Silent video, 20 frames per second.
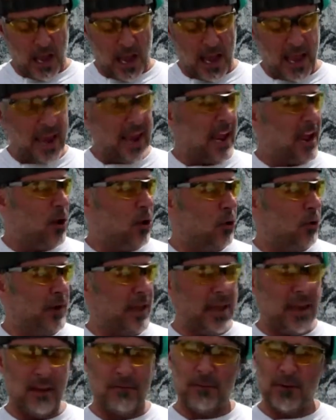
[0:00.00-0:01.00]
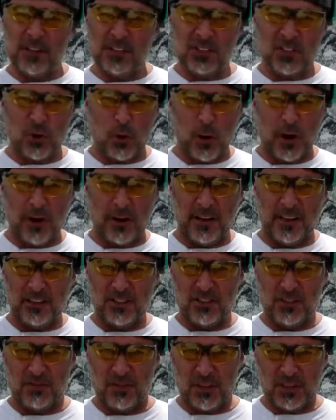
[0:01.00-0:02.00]
I own every square
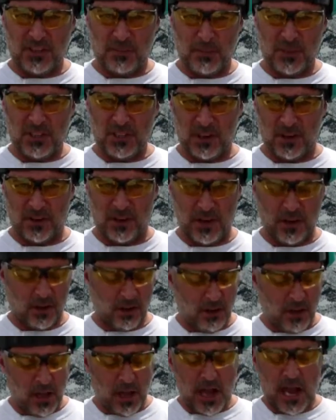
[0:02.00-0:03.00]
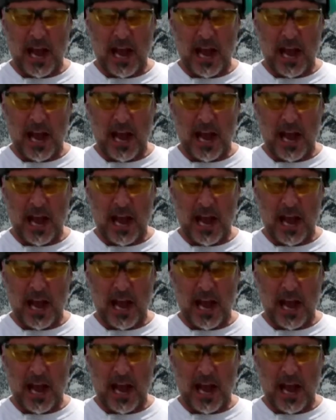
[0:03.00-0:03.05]
inch of this material.